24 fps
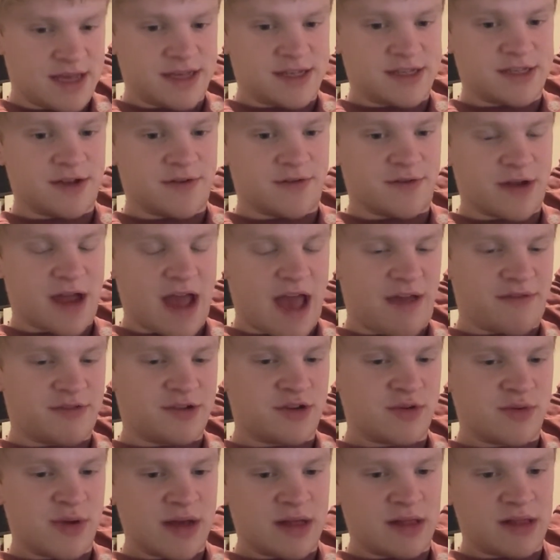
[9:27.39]
So for
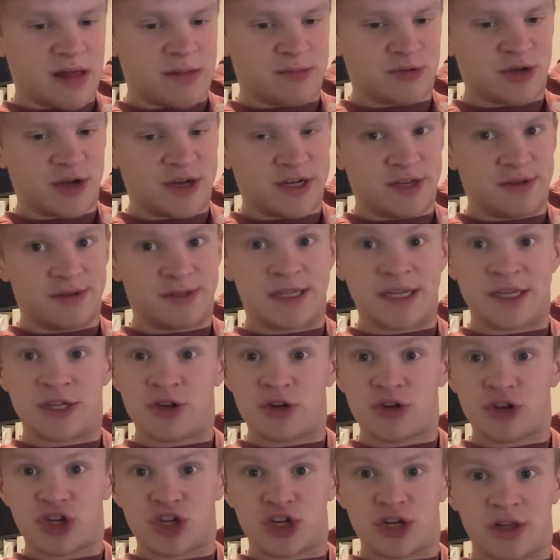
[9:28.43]
F2L, I'm trying to use
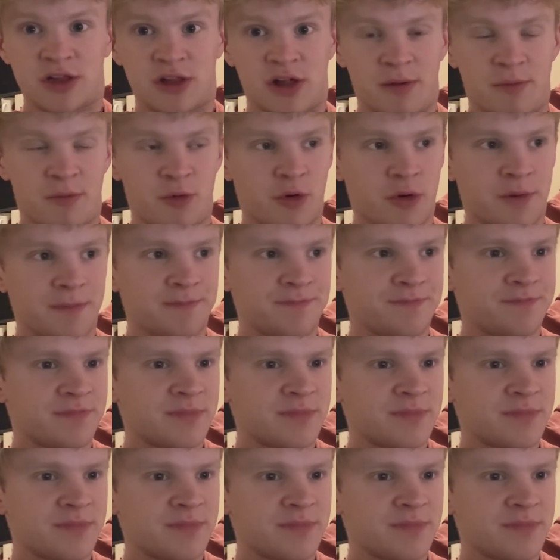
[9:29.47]
deduction a lot more.